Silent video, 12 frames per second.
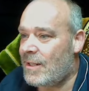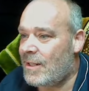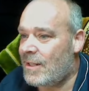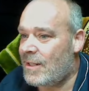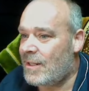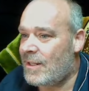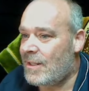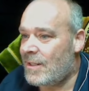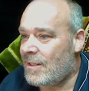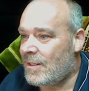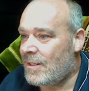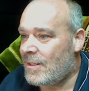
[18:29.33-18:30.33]

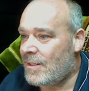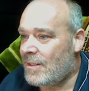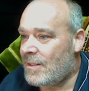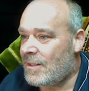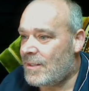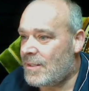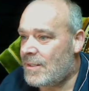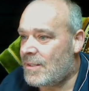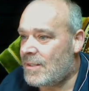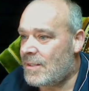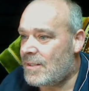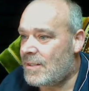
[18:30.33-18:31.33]

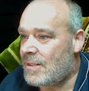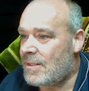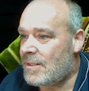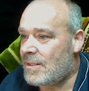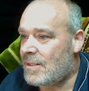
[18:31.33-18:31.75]
No one is speaking in this clip.